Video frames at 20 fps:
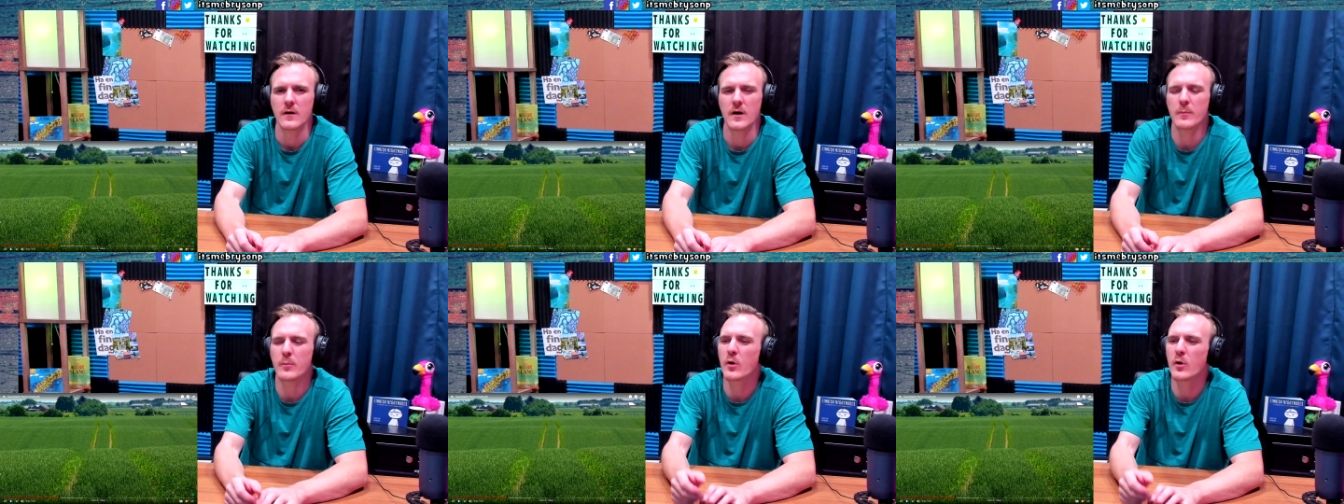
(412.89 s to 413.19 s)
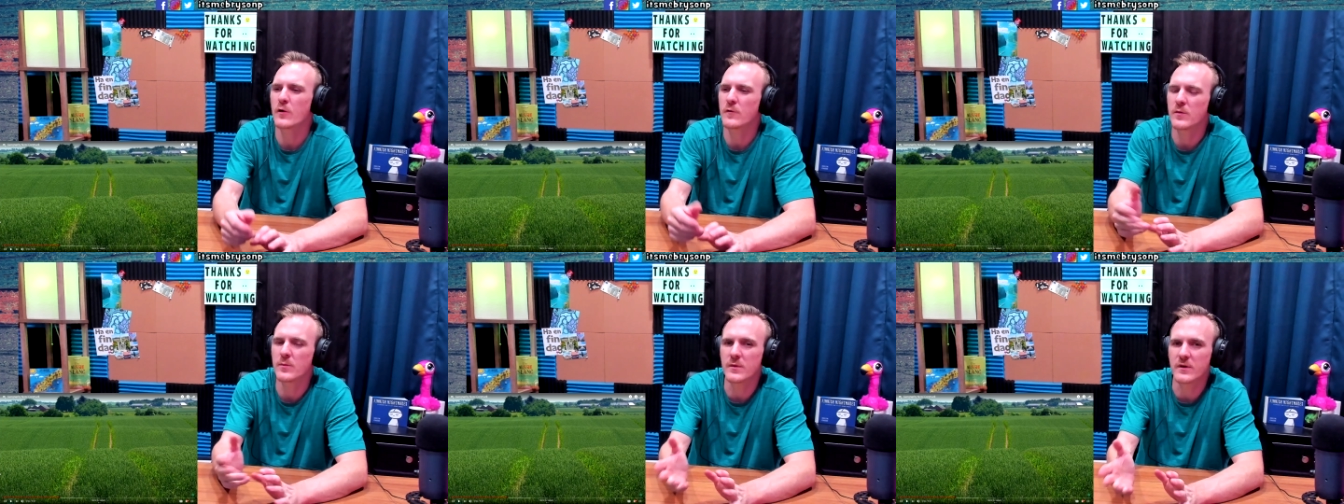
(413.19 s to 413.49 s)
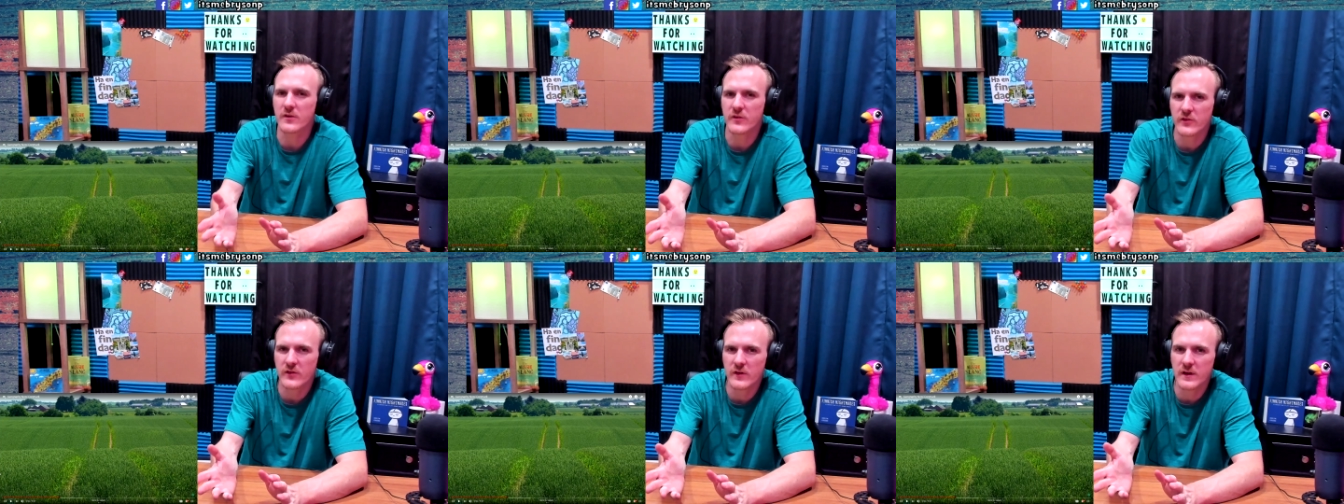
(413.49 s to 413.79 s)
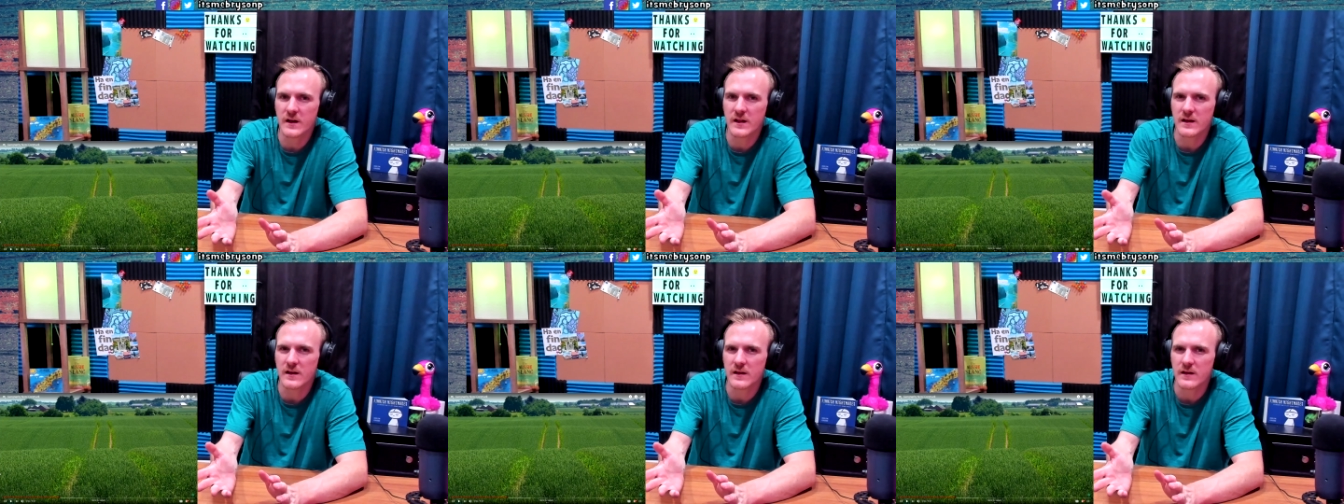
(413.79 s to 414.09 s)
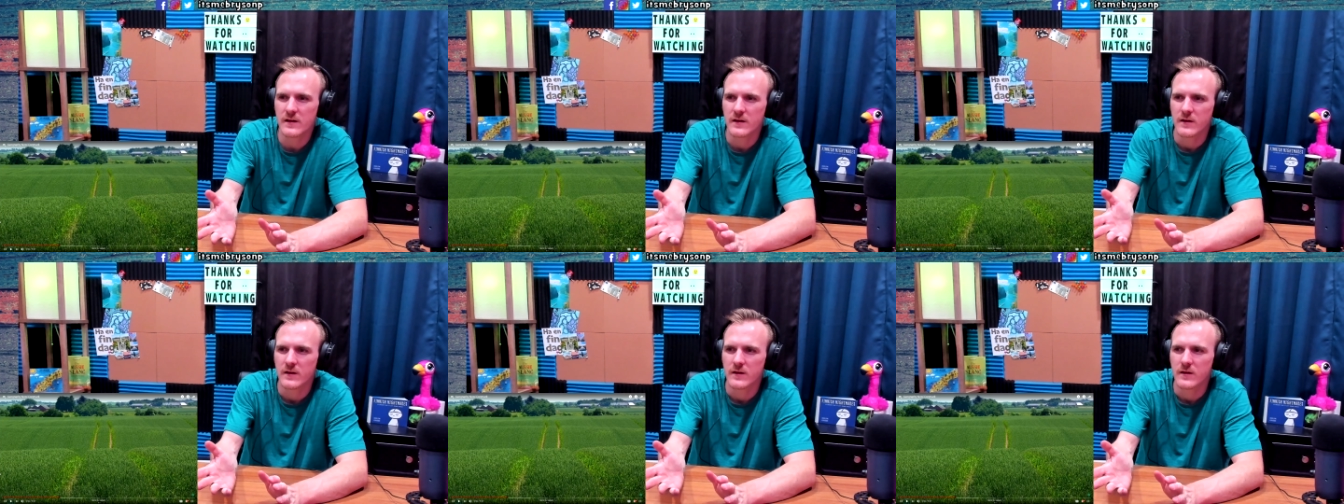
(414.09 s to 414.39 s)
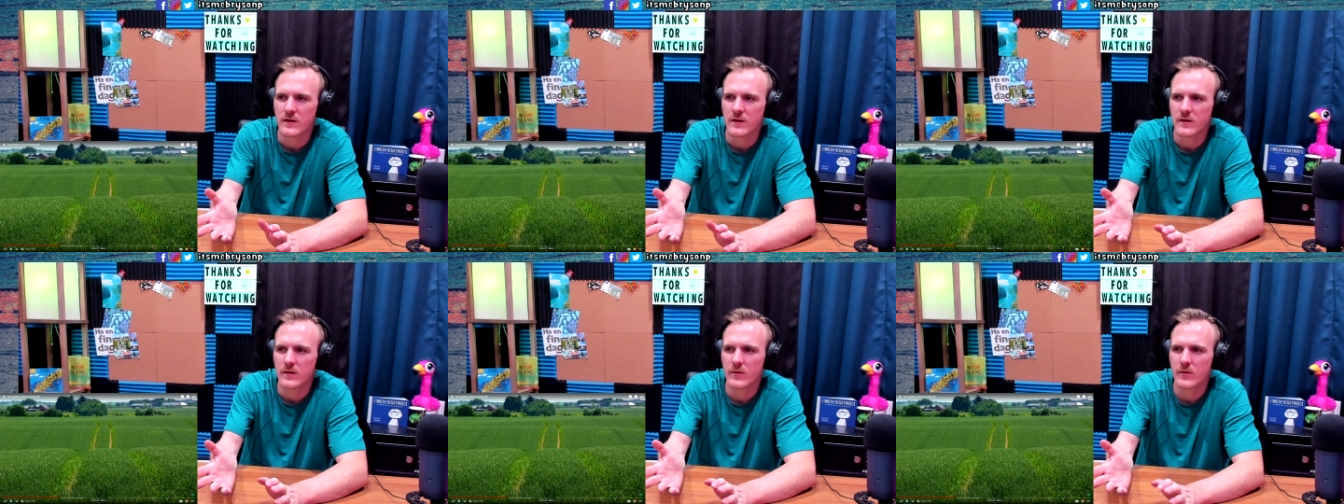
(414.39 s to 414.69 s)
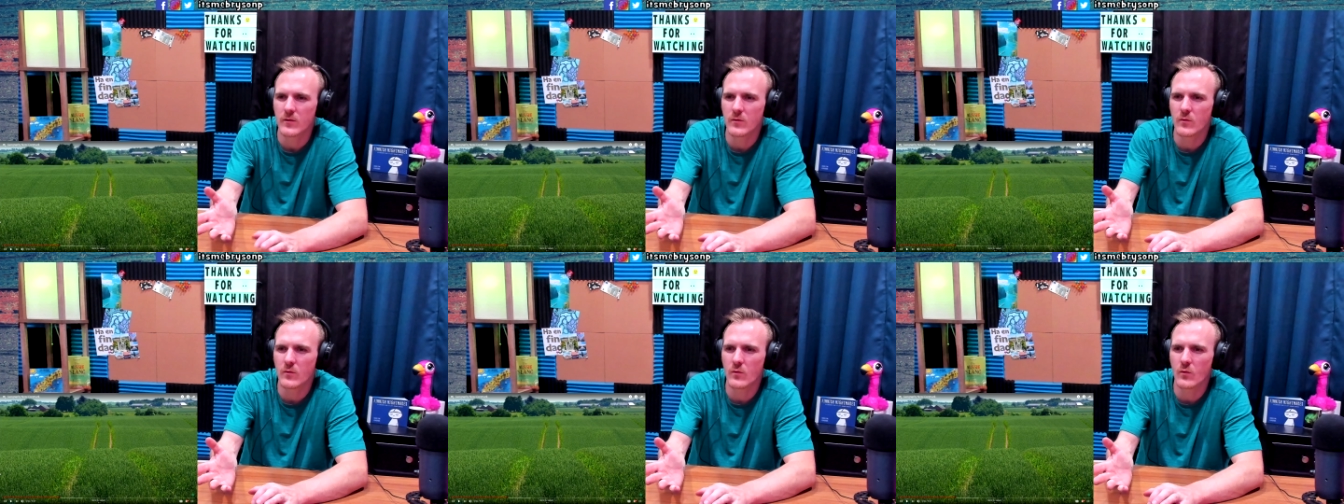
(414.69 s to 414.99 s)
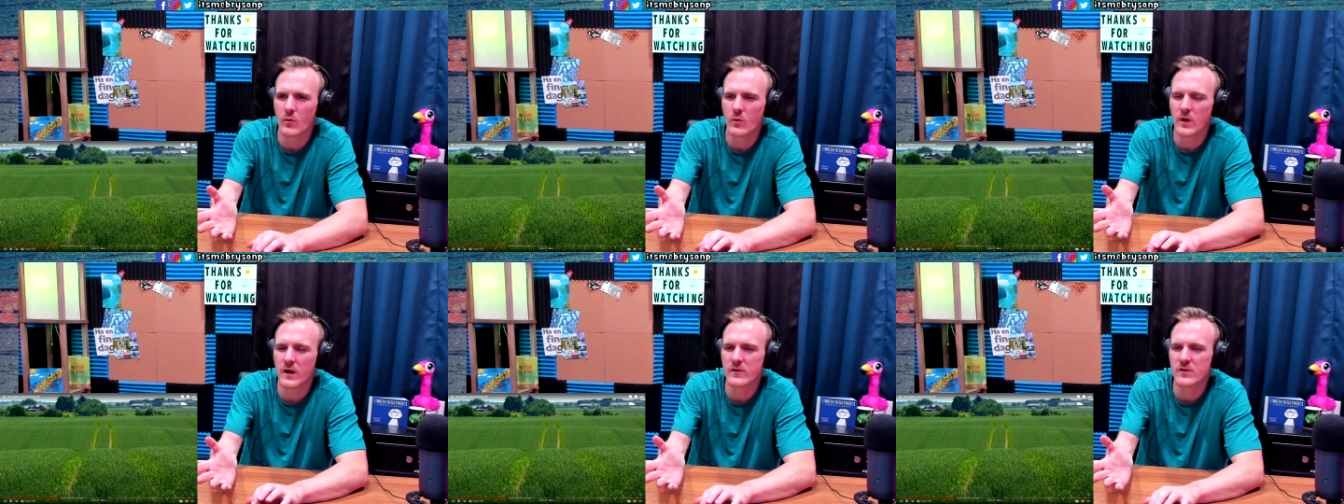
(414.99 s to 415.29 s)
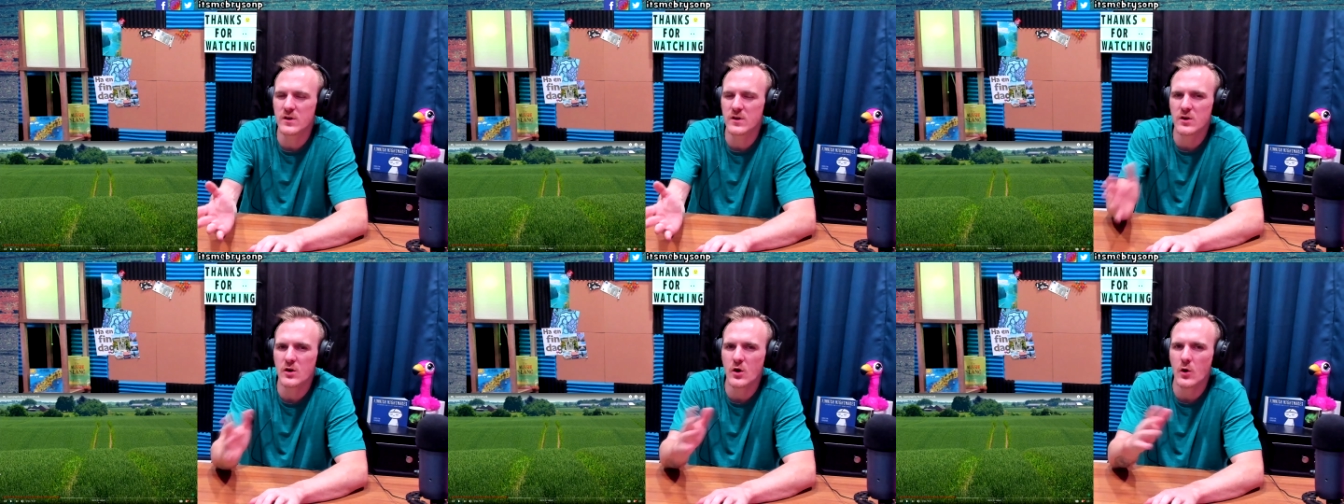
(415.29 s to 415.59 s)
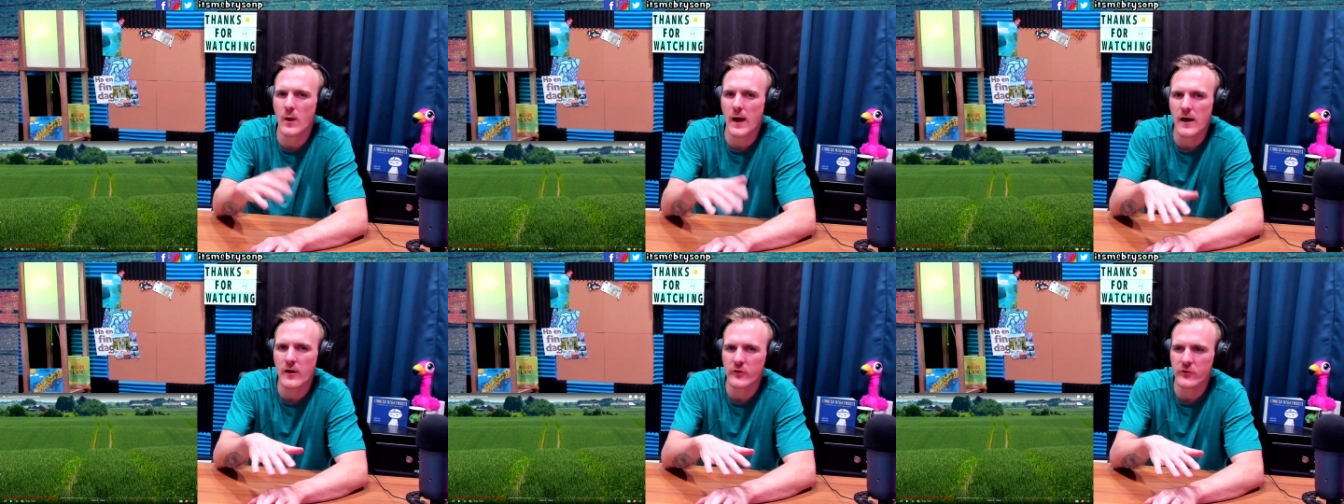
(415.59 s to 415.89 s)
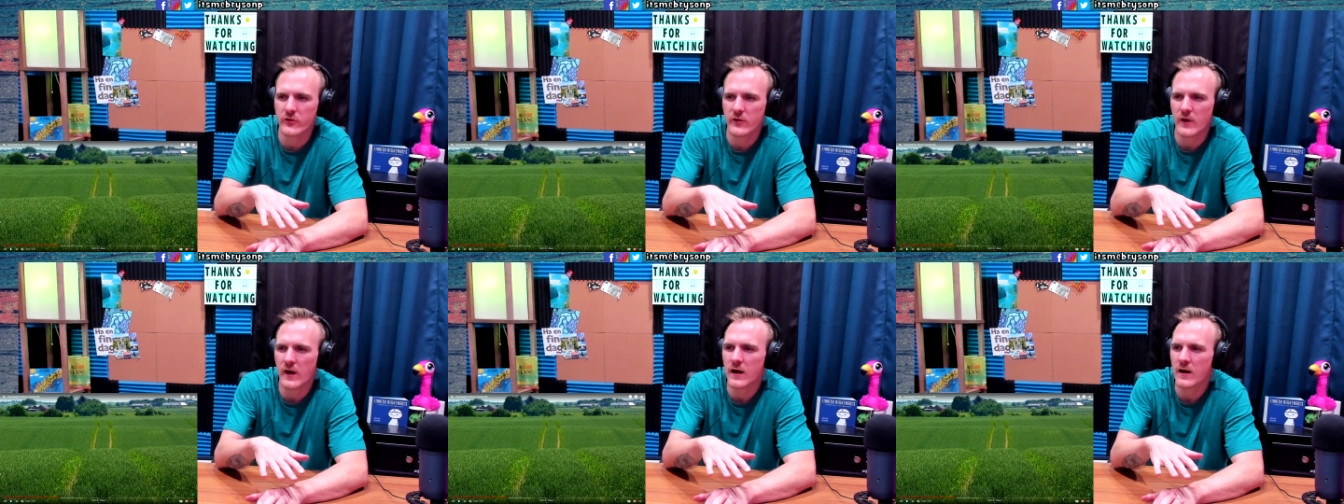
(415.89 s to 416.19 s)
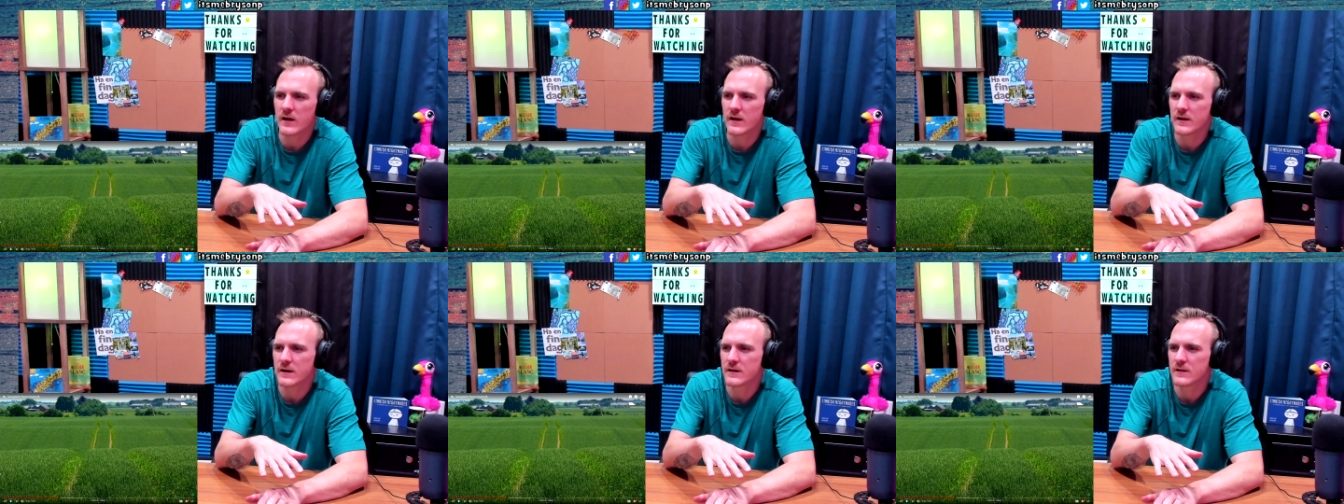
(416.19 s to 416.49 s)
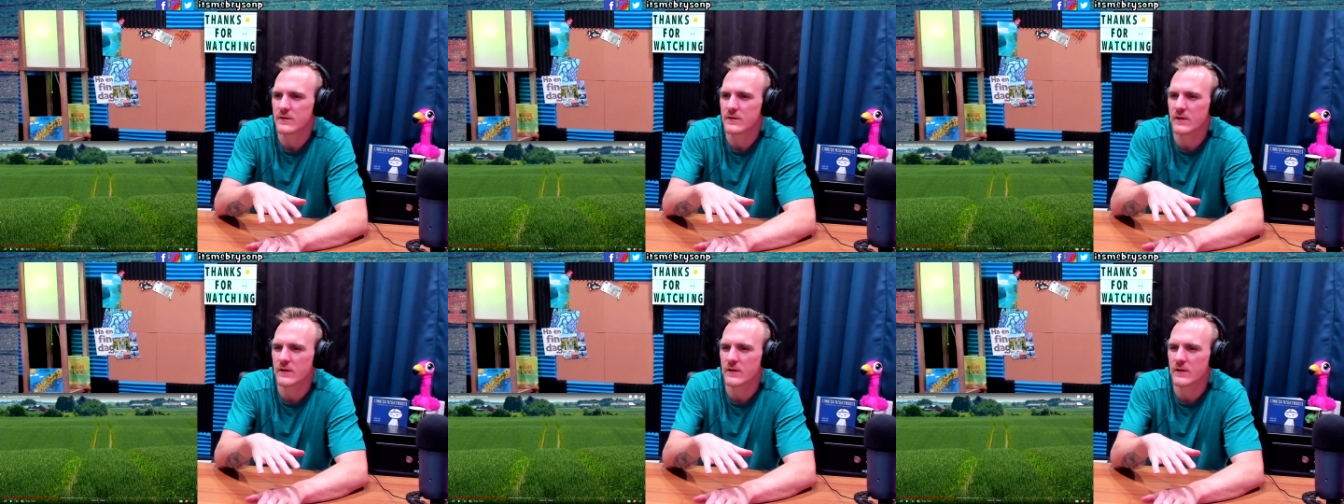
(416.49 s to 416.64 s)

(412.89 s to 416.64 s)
Apart from the city, whenever you go outside,